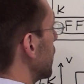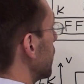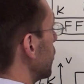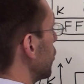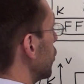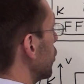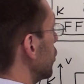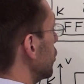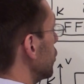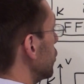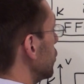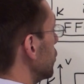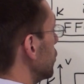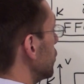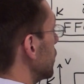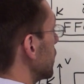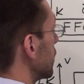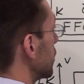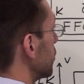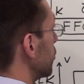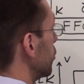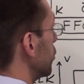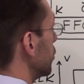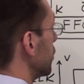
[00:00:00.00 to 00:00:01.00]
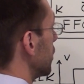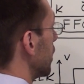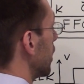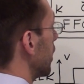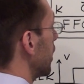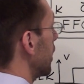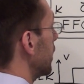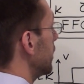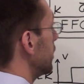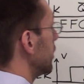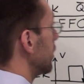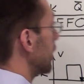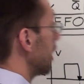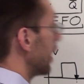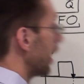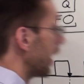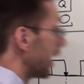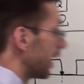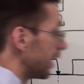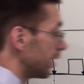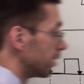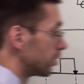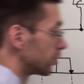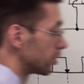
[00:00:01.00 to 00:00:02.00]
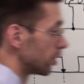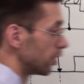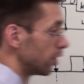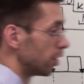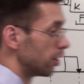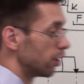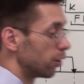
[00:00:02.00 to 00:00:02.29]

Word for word: I'm going to just put letter H,